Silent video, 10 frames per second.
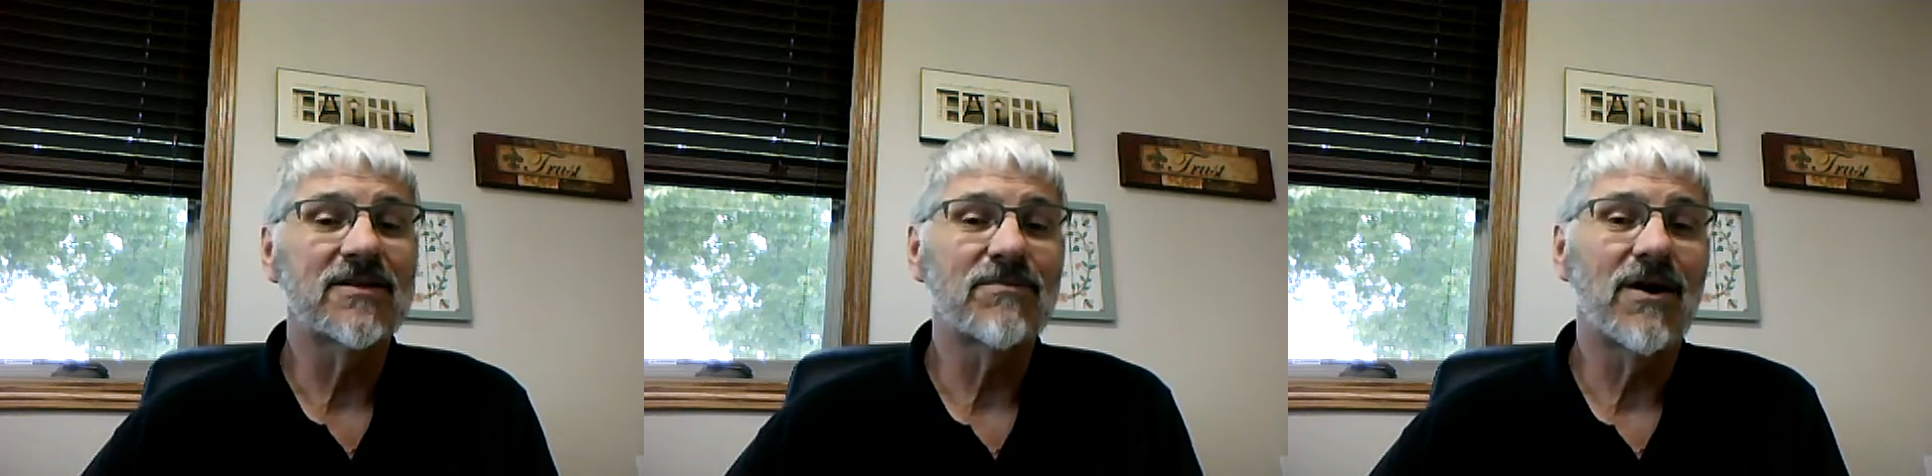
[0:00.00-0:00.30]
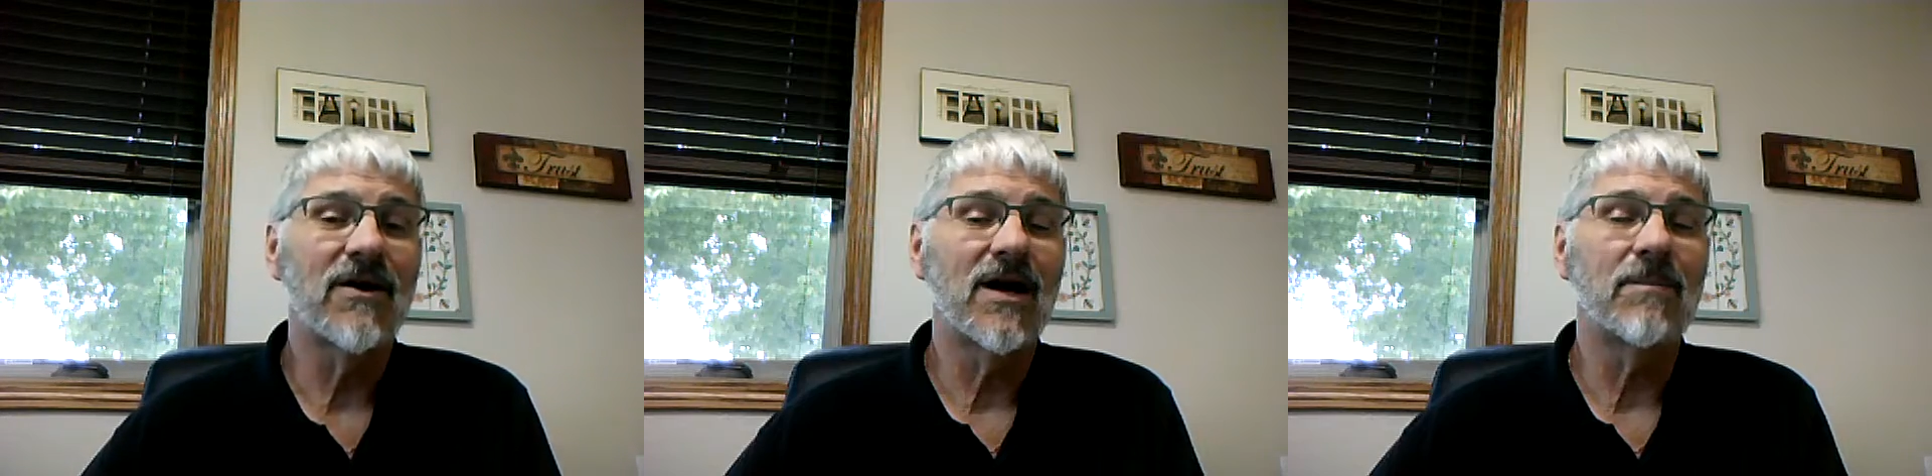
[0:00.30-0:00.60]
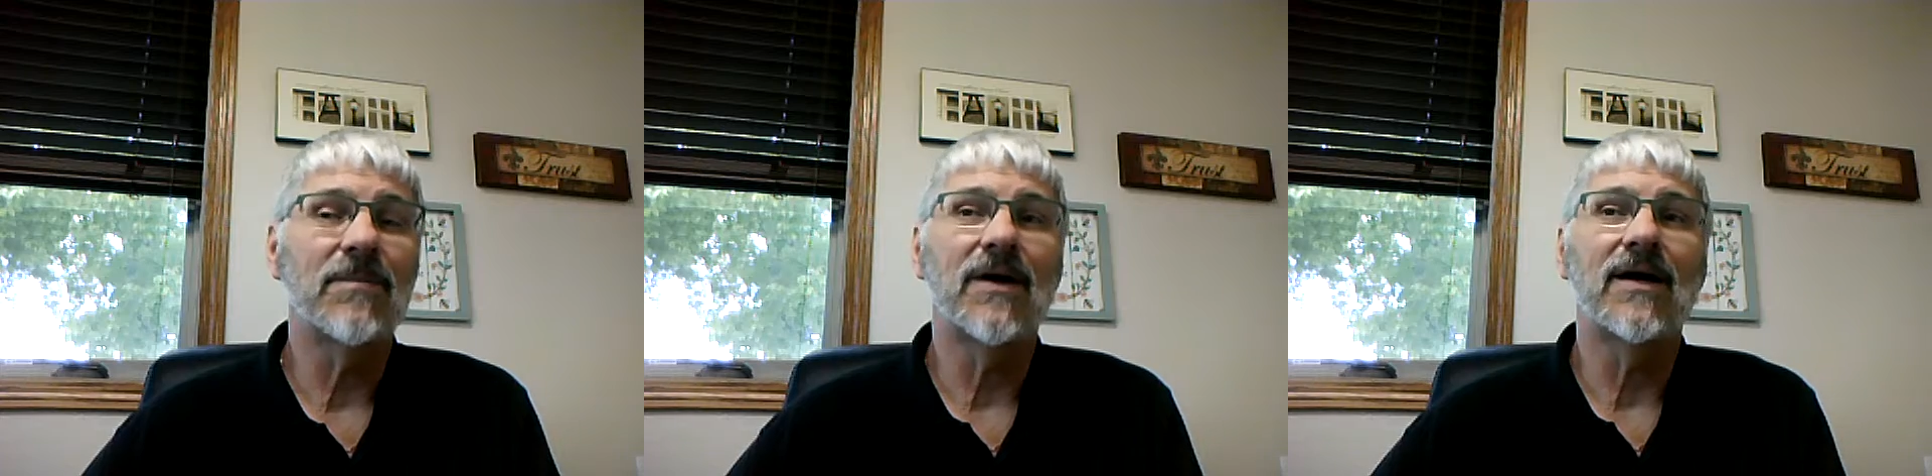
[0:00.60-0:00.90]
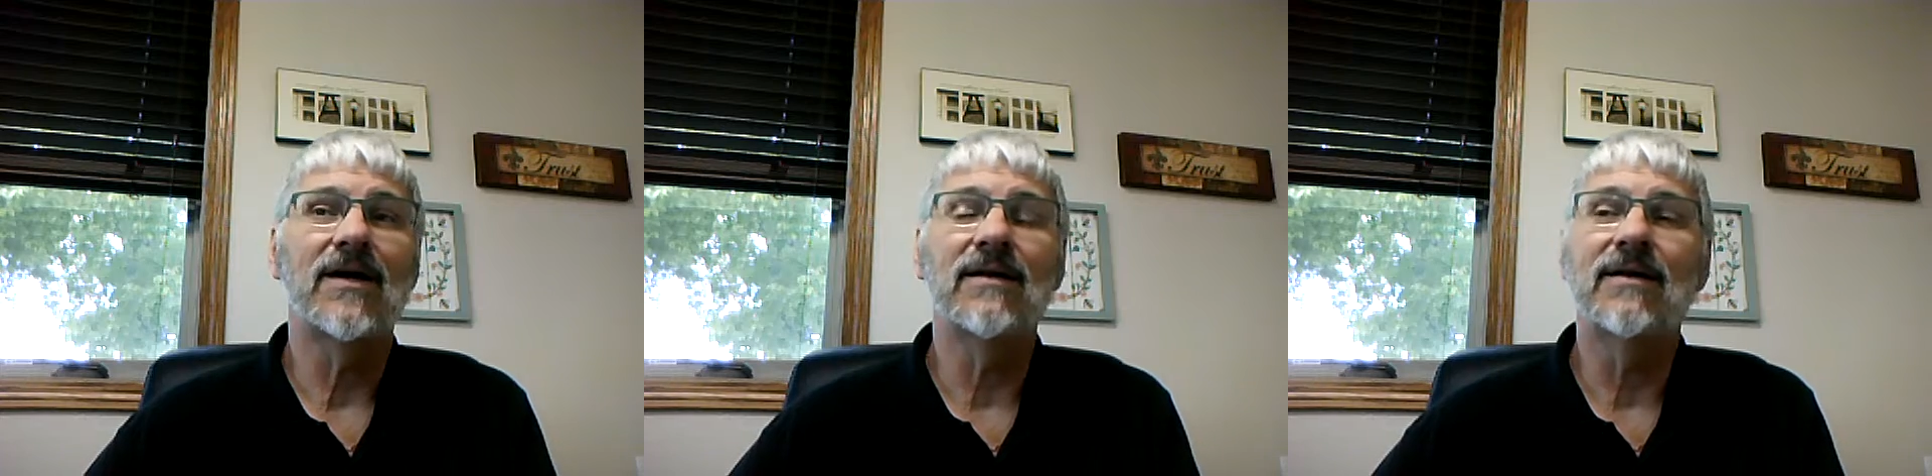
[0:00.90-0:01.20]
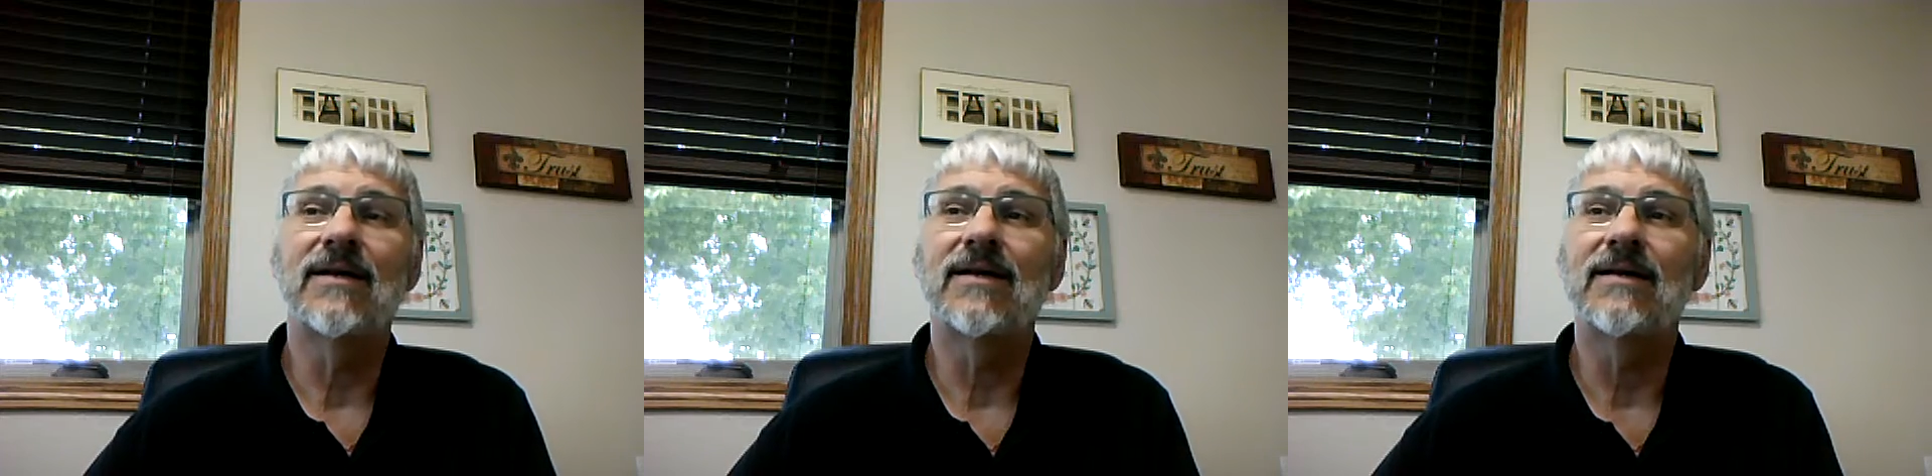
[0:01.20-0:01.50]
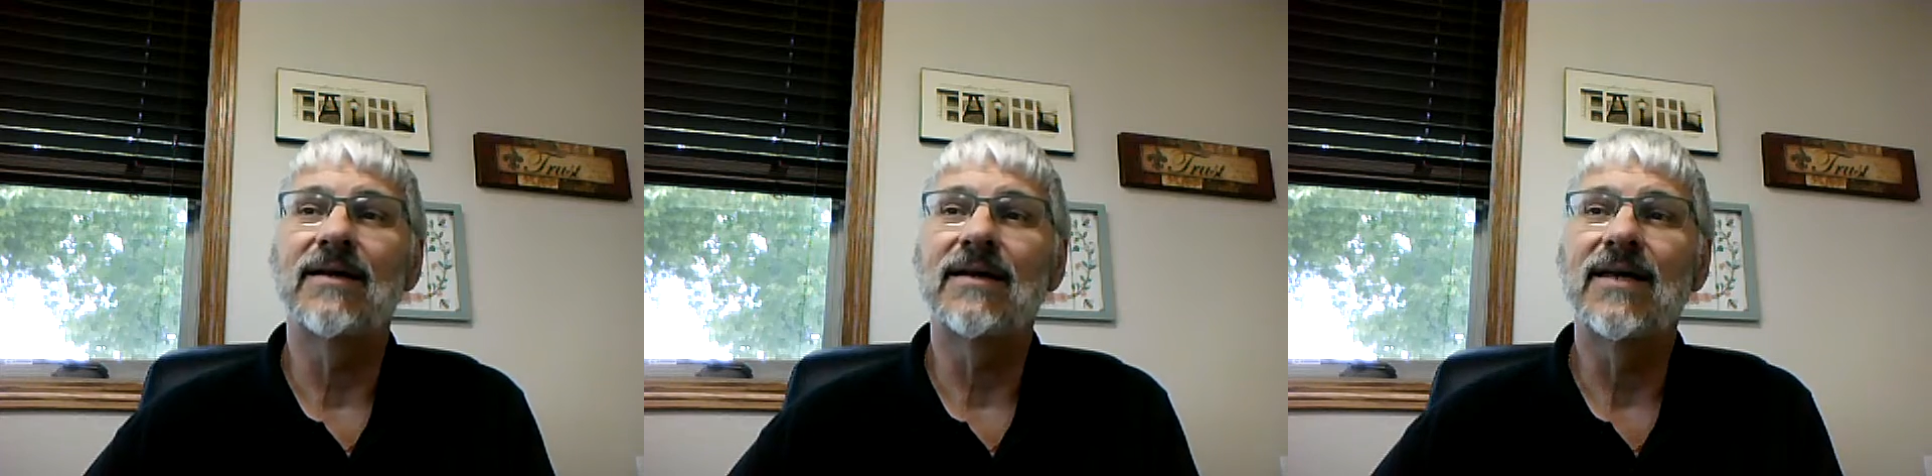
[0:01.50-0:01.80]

sprout up and